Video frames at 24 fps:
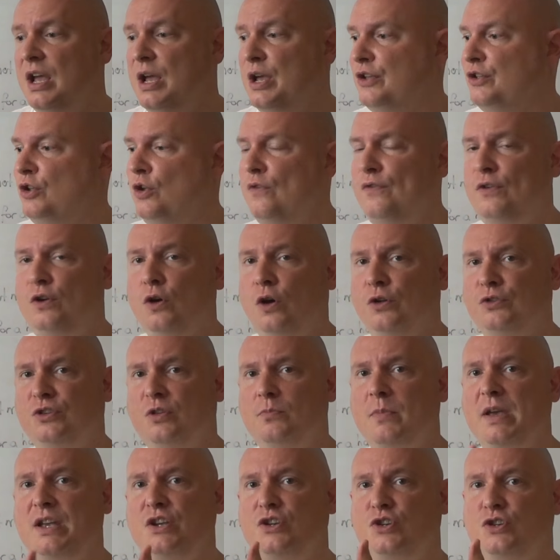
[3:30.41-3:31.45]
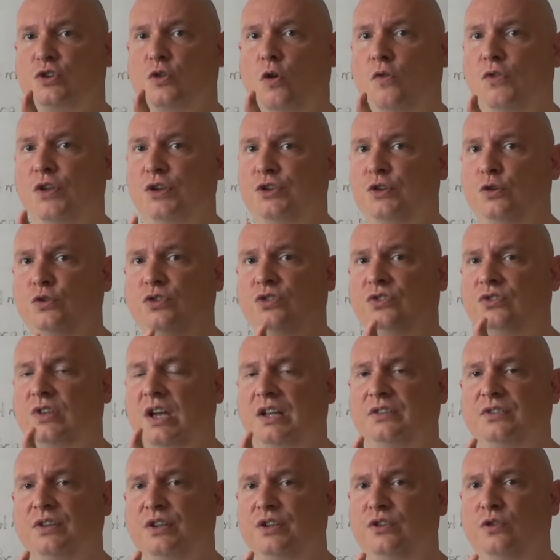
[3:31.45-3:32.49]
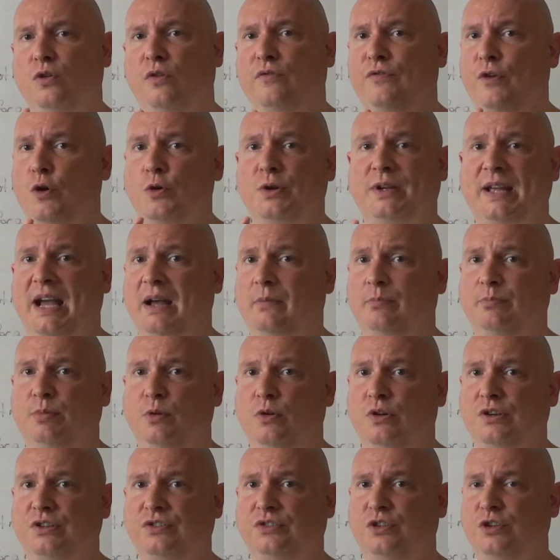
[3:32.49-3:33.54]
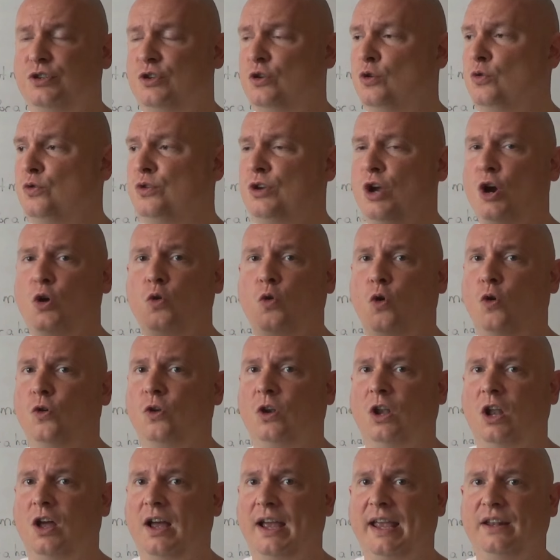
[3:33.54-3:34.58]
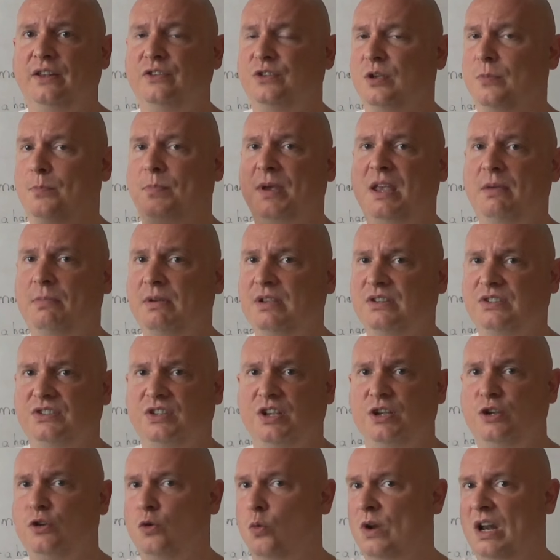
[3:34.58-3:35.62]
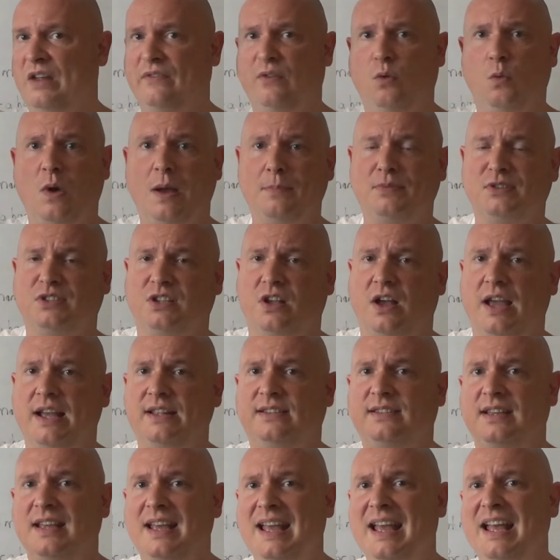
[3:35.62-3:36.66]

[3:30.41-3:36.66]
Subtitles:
you've got to make sure that you study your vocab books, that you go online to BBC or whatever website,